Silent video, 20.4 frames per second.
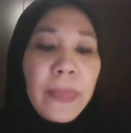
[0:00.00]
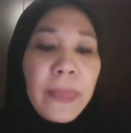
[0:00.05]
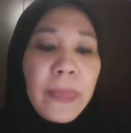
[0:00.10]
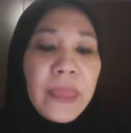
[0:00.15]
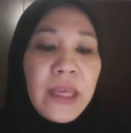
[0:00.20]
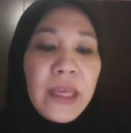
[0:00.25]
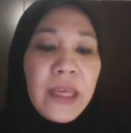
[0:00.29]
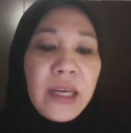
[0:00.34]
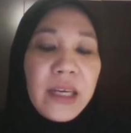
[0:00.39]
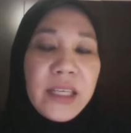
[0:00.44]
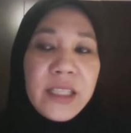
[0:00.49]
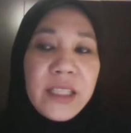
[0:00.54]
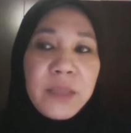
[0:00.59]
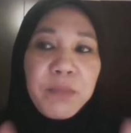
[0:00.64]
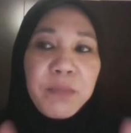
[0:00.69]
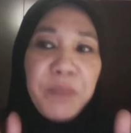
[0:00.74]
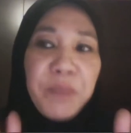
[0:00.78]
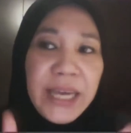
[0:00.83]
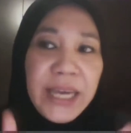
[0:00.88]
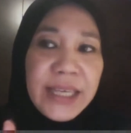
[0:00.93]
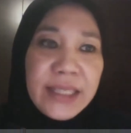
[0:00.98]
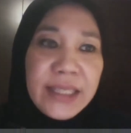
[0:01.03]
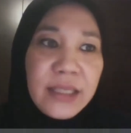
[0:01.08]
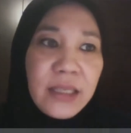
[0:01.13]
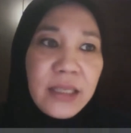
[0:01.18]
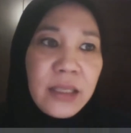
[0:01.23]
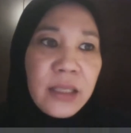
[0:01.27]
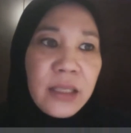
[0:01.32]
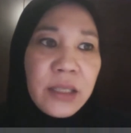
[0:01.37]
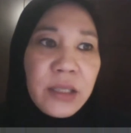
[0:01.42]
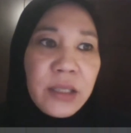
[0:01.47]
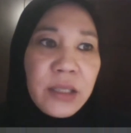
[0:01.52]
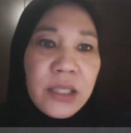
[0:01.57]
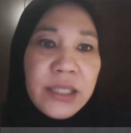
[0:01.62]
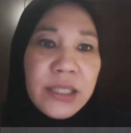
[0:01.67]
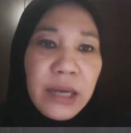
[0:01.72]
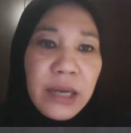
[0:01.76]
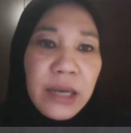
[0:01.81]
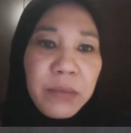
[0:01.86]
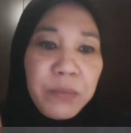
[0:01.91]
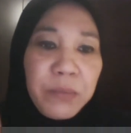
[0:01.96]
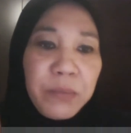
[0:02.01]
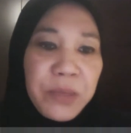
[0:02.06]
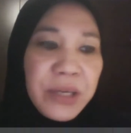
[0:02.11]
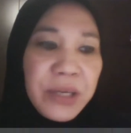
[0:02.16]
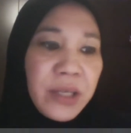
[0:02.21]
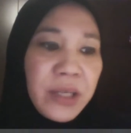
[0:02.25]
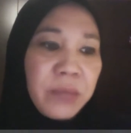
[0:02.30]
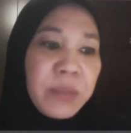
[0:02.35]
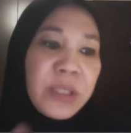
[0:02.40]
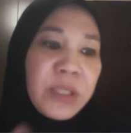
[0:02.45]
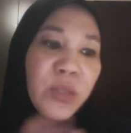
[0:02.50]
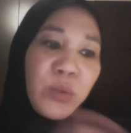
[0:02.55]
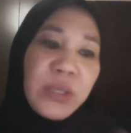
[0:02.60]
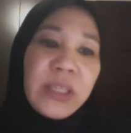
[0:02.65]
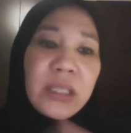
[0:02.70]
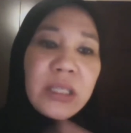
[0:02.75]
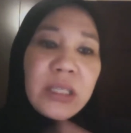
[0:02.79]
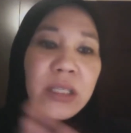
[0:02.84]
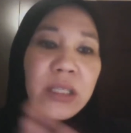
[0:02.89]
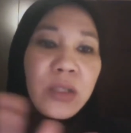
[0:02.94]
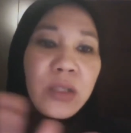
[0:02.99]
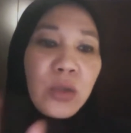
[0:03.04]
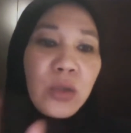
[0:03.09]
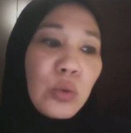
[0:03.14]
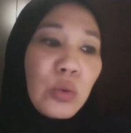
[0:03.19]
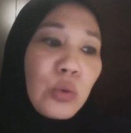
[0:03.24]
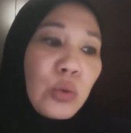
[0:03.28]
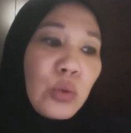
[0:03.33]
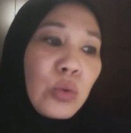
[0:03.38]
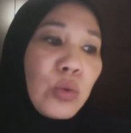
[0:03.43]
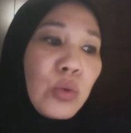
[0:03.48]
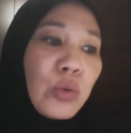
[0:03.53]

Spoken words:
the space, the time period between the two